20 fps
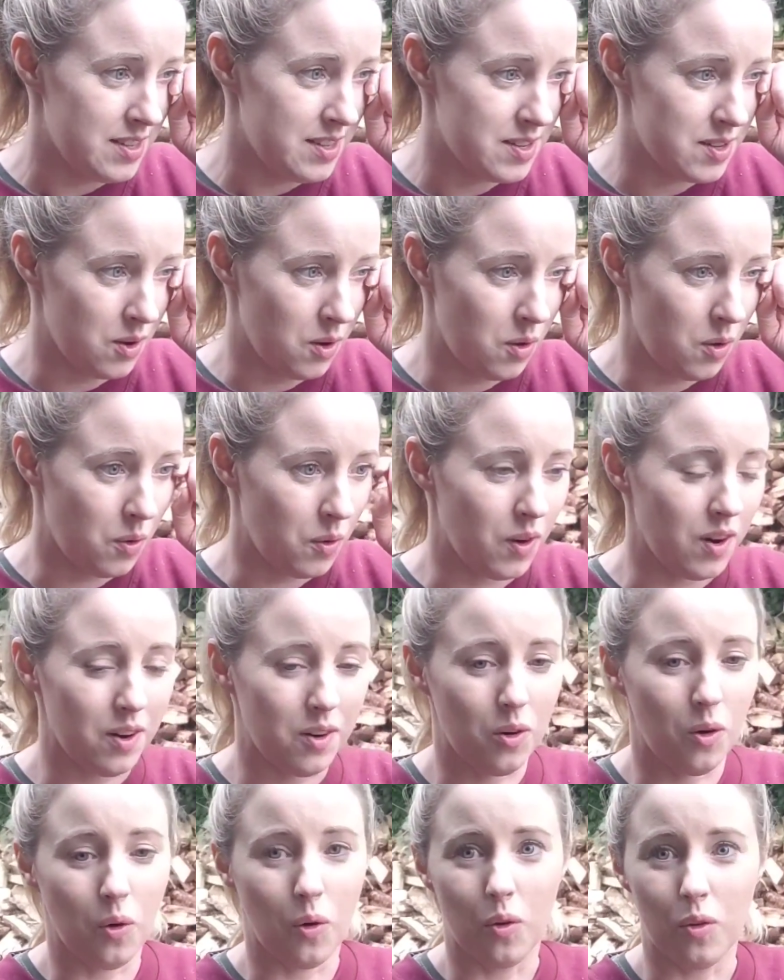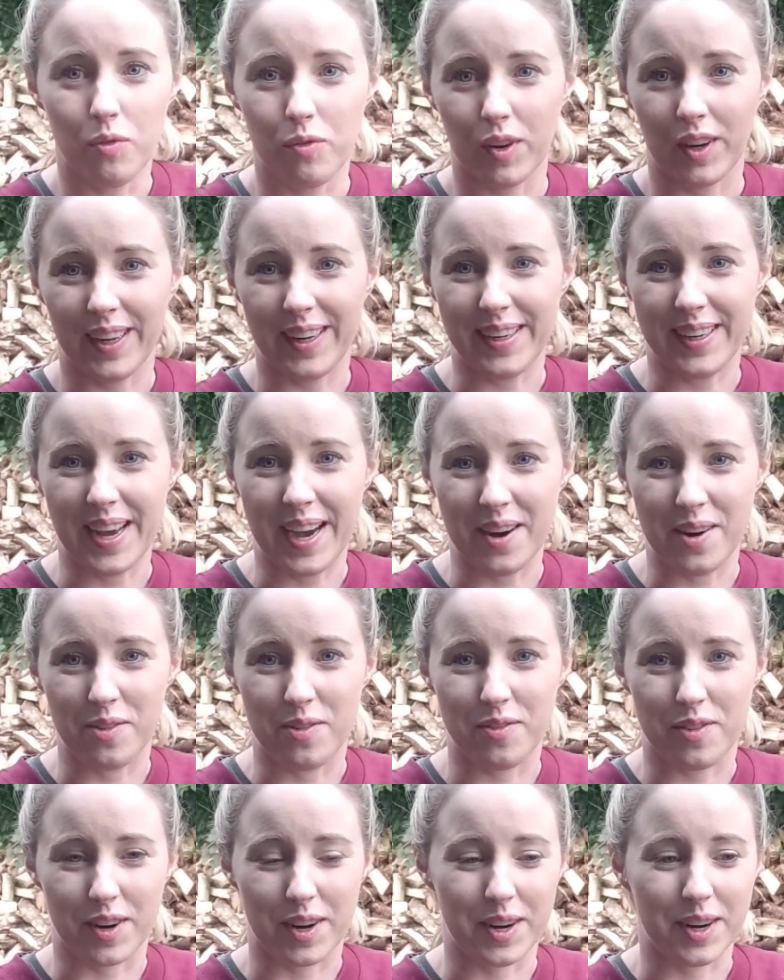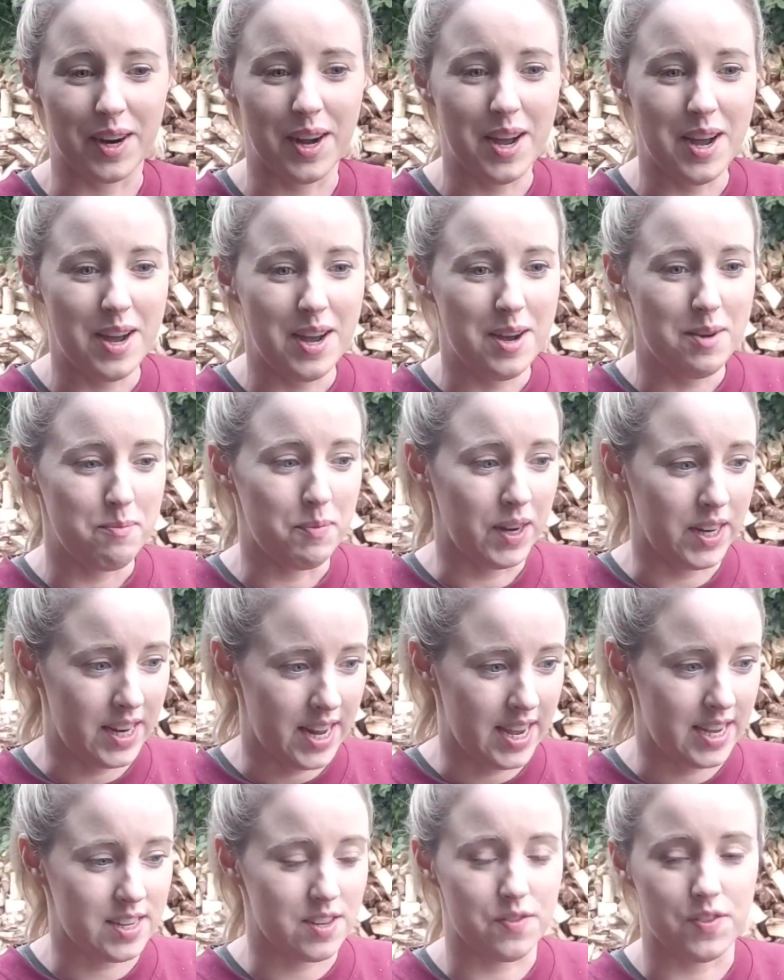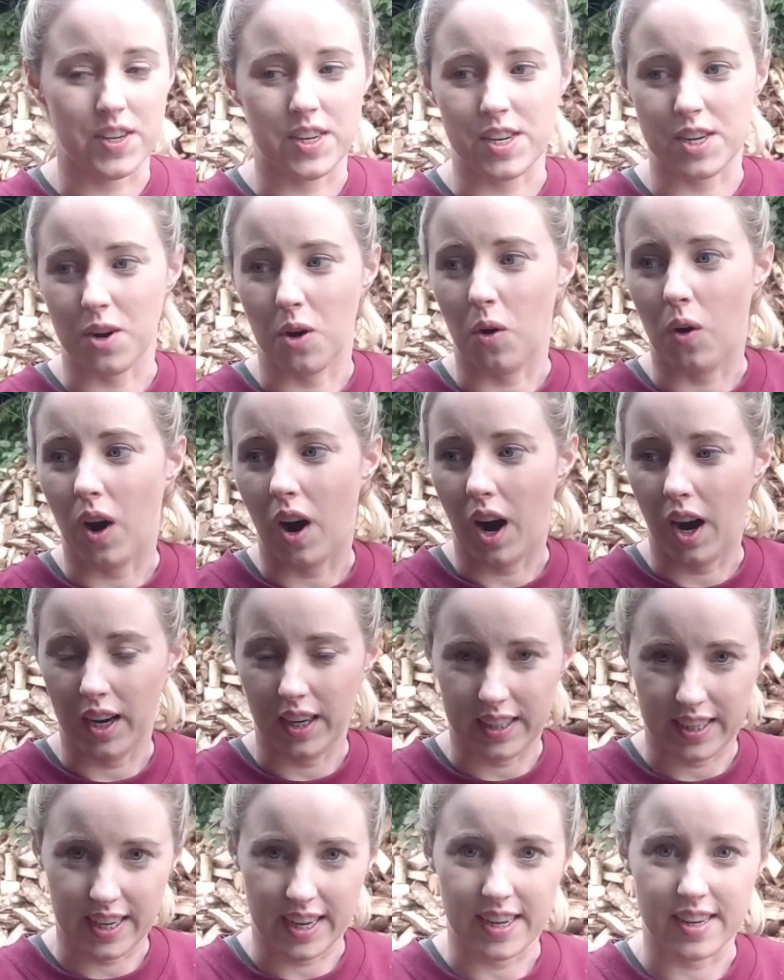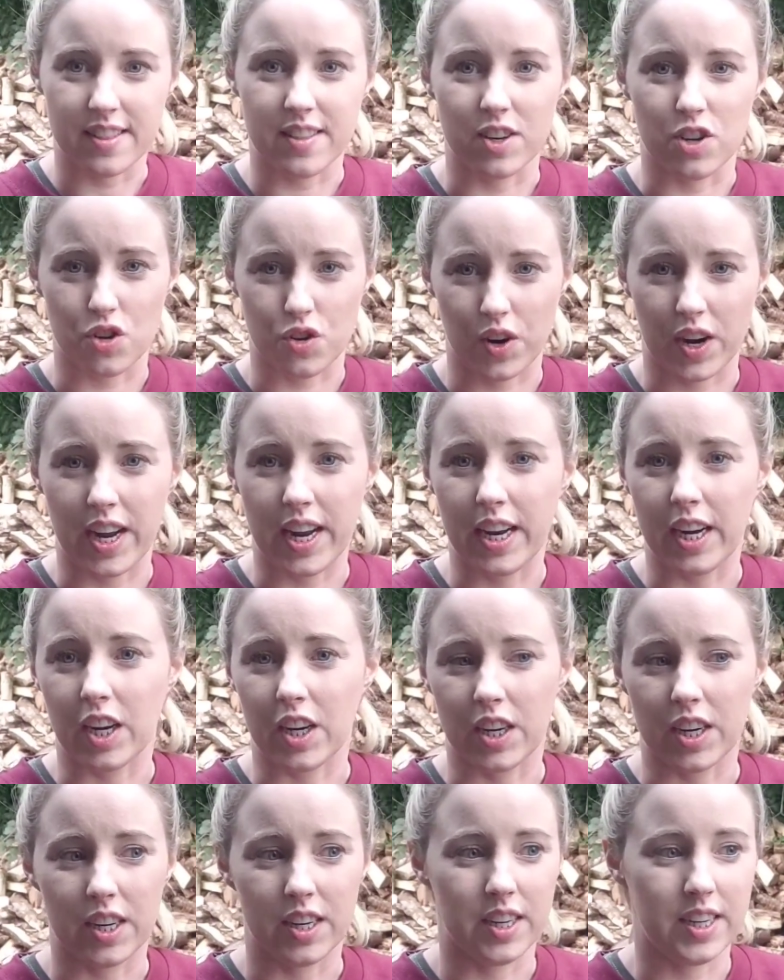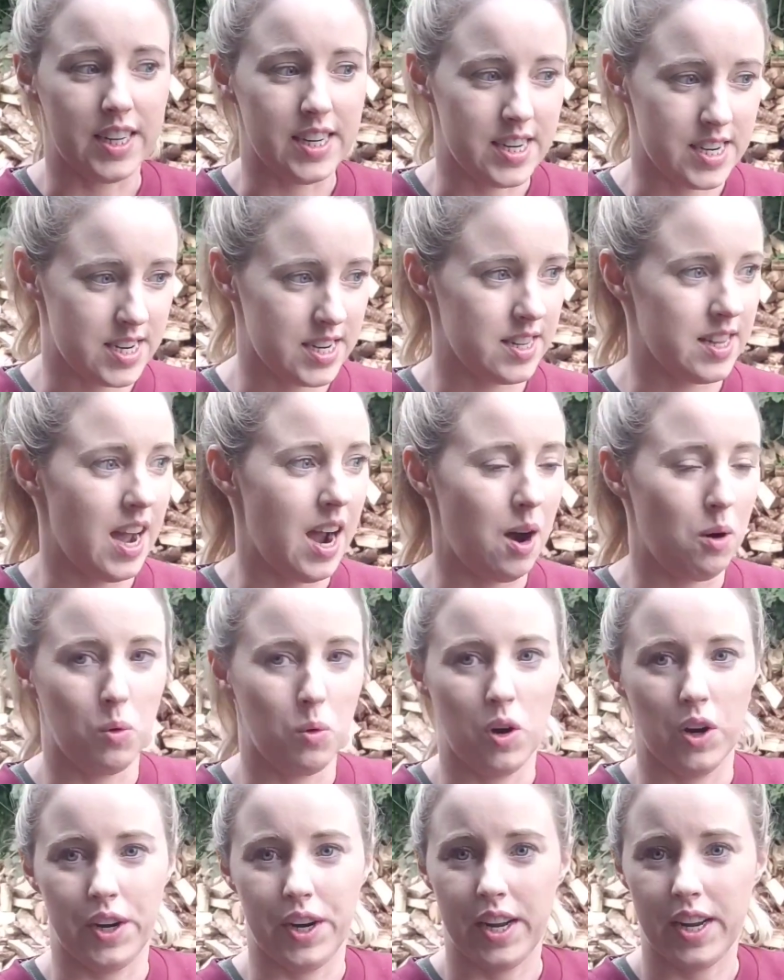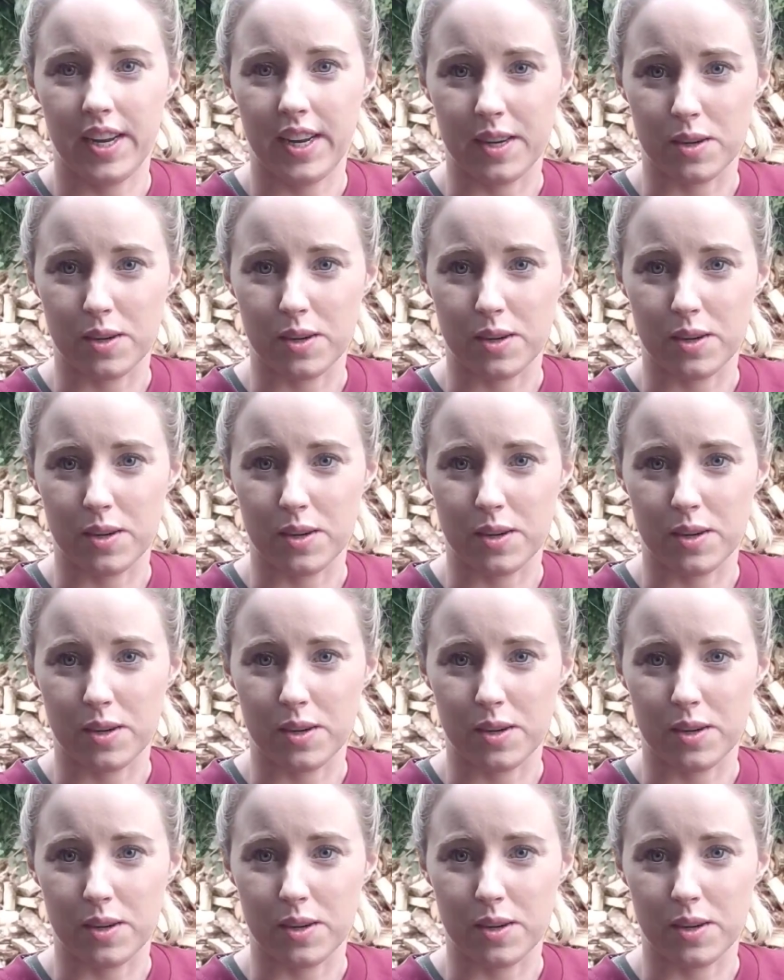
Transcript: So hopefully now for my next video I'll get the trailer into that one.